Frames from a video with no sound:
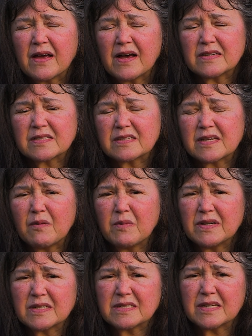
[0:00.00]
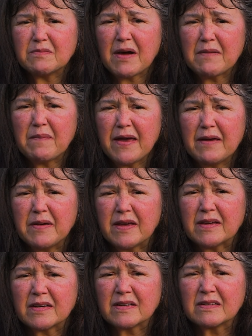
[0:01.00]
I says, I want to see my
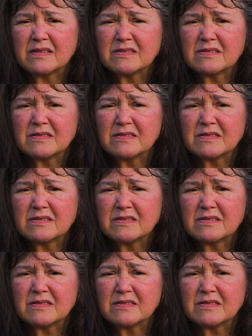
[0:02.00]
baby.